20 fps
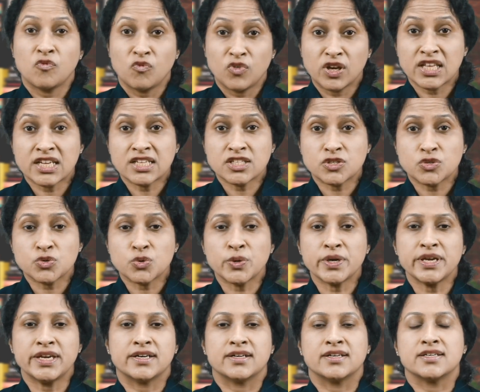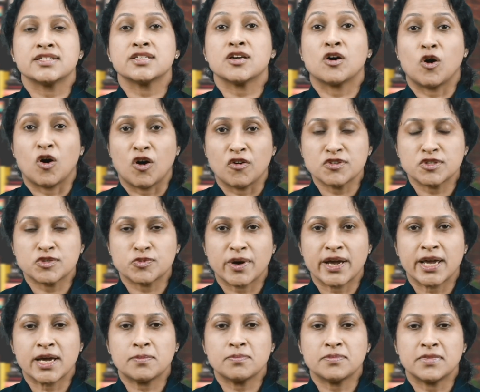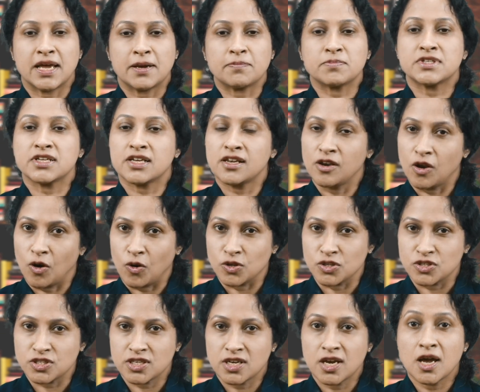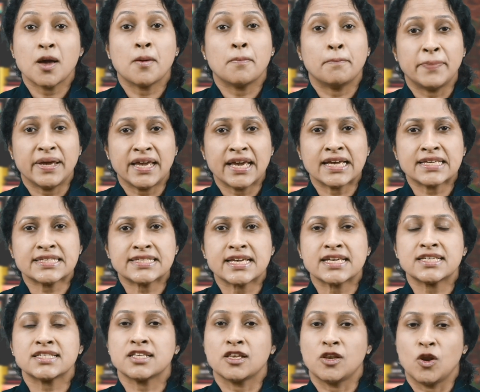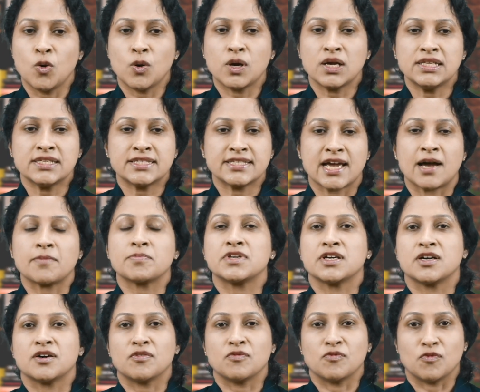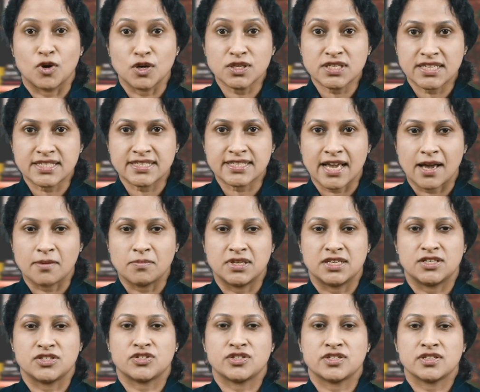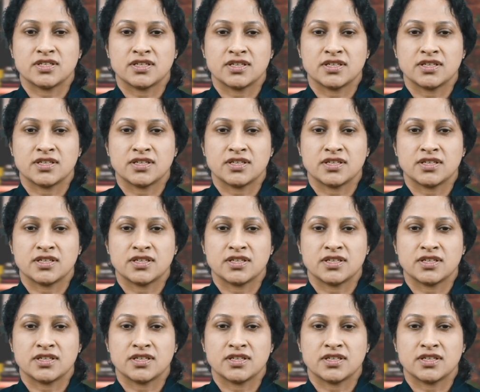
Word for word: Within two years of Swayam NPTEL launch, BSS local chapter was established.